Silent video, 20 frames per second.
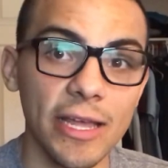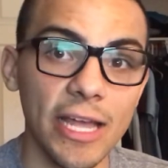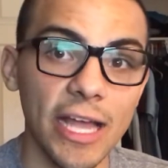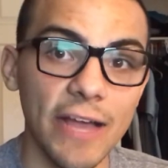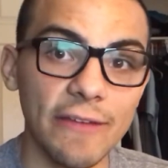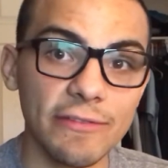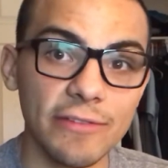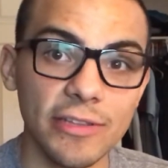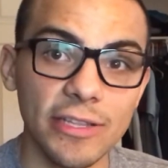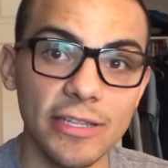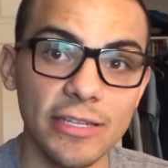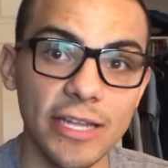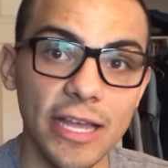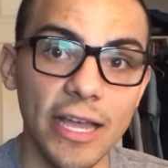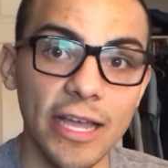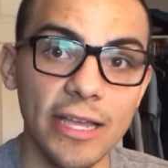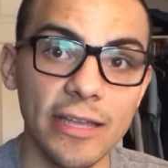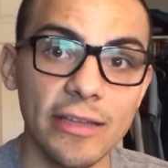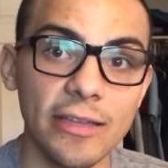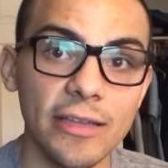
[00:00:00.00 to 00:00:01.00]
after the
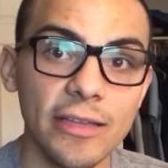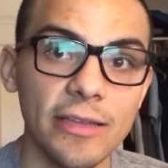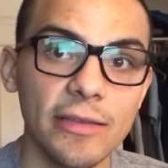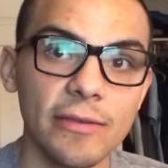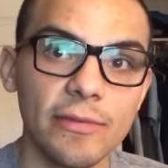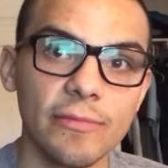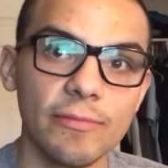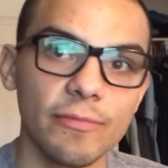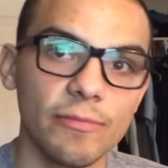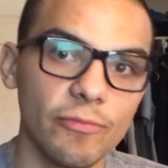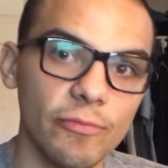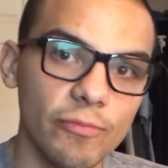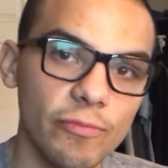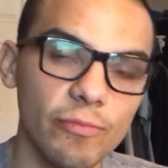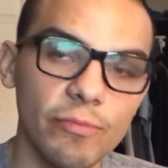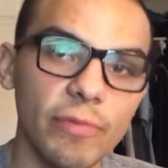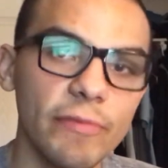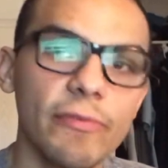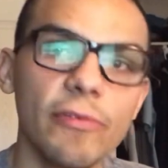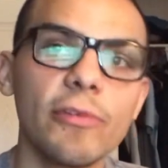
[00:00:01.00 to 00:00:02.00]
diet,
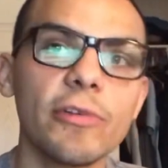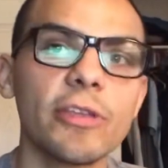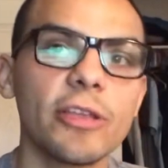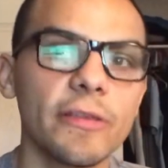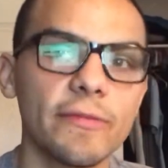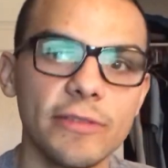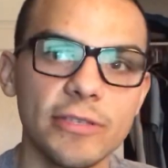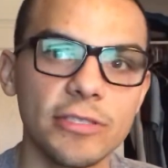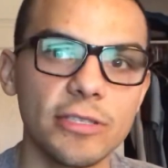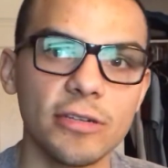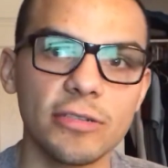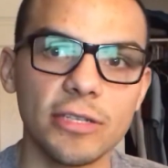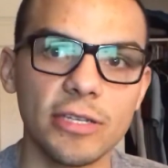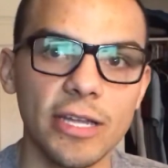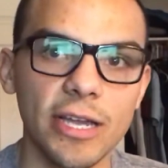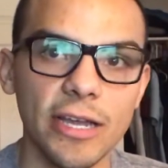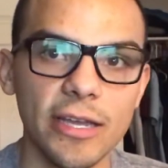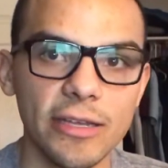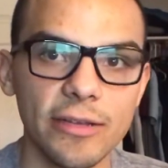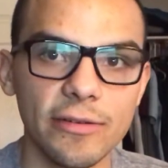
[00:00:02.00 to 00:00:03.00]
before you even start the
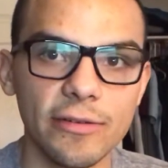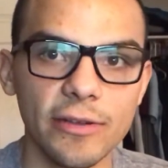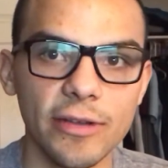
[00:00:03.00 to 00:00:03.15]
diet.